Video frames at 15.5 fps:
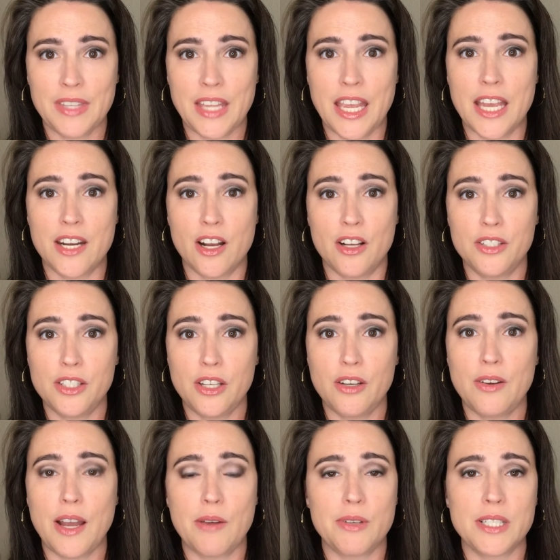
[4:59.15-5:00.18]
And also,
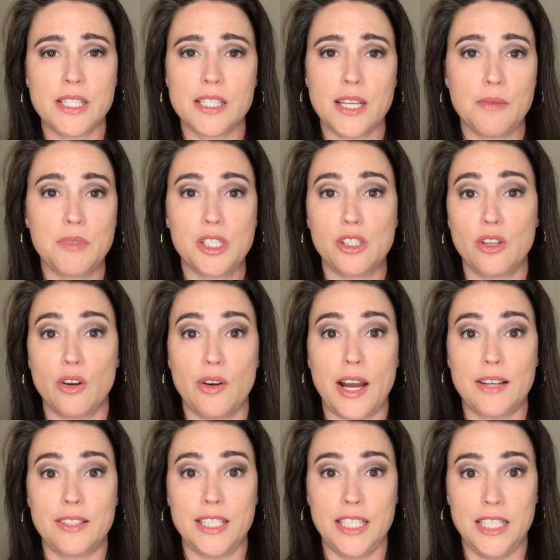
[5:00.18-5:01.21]
I wasn't tempted to go
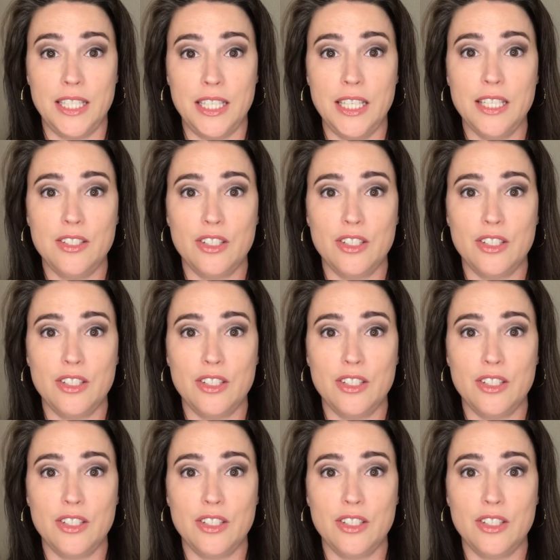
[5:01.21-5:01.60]
out to eat.